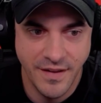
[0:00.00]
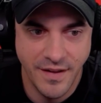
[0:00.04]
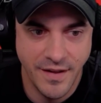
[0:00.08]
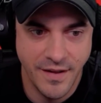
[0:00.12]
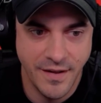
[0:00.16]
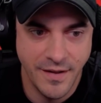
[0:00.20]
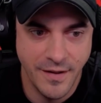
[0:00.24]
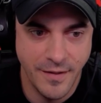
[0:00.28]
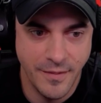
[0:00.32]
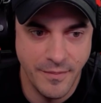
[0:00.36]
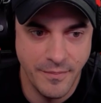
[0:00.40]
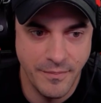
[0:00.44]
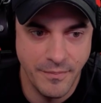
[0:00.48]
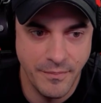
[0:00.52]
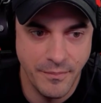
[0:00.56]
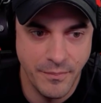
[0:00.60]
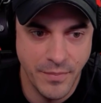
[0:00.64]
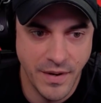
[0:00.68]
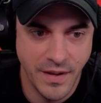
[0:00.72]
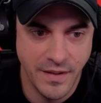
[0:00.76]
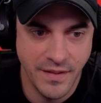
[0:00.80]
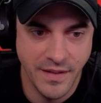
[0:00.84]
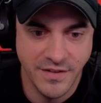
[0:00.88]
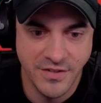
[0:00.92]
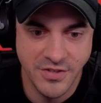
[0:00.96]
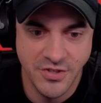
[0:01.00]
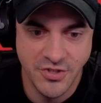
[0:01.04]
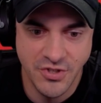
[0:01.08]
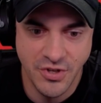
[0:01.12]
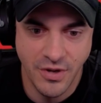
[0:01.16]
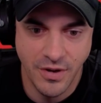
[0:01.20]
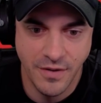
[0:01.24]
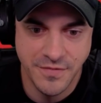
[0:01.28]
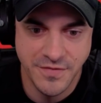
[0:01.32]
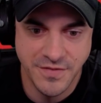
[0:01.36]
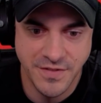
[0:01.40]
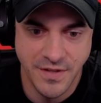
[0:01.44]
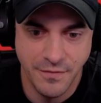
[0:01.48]
Um, but I like to
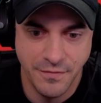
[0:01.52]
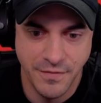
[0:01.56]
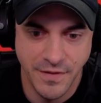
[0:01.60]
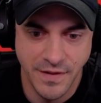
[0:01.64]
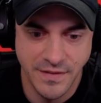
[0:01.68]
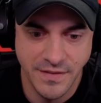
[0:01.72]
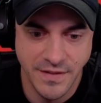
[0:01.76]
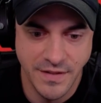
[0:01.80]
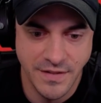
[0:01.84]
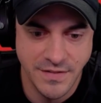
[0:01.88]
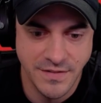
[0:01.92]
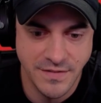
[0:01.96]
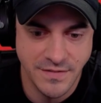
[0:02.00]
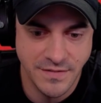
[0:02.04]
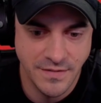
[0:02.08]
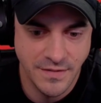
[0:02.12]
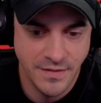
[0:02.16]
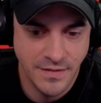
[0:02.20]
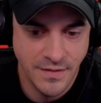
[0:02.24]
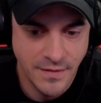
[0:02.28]
show off stuff like this.